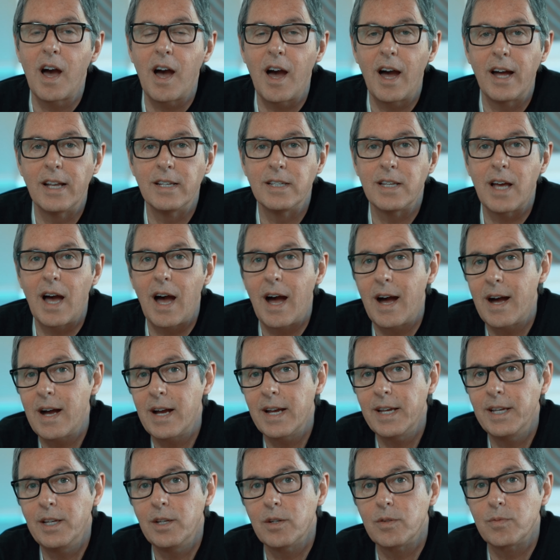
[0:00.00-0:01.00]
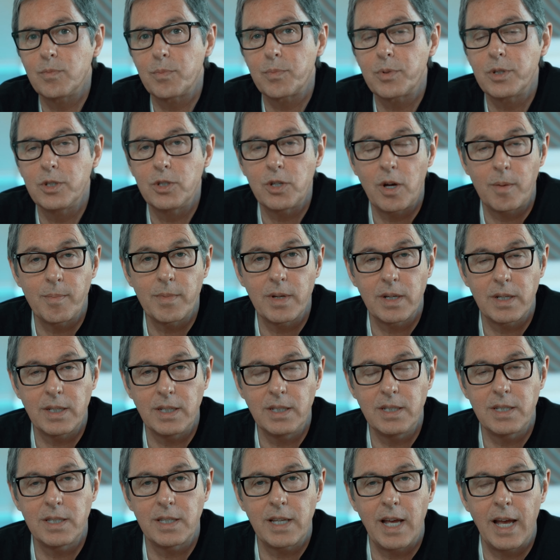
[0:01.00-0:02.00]
And I predominantly
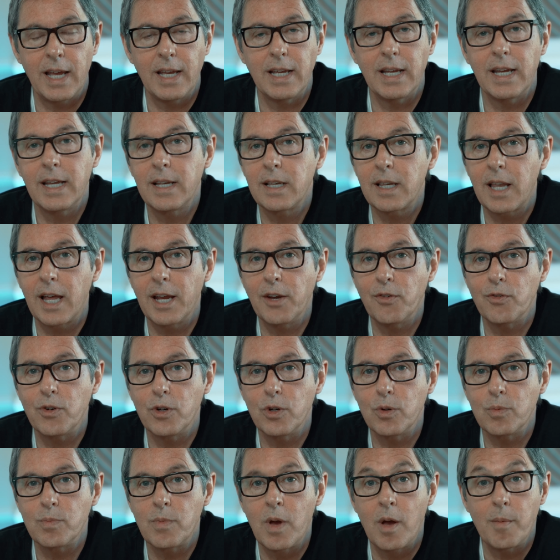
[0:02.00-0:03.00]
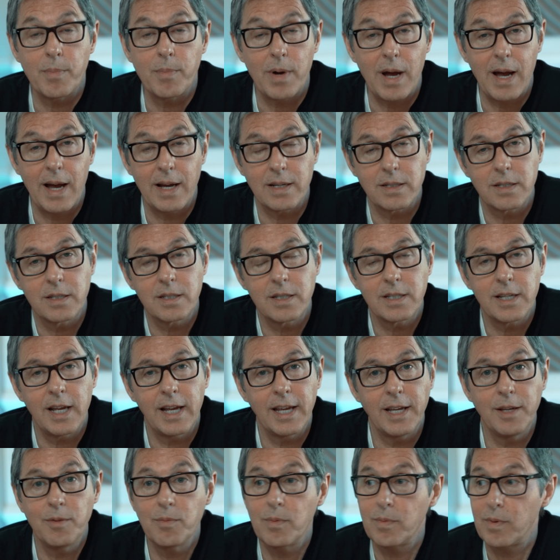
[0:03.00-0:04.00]
stay in Lightroom, but as I
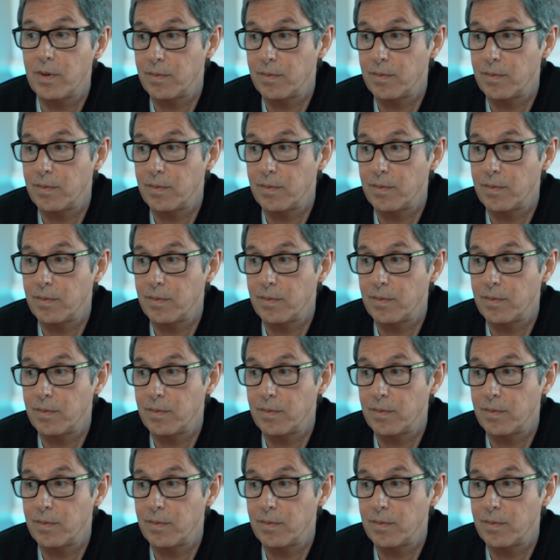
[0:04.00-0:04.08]
say,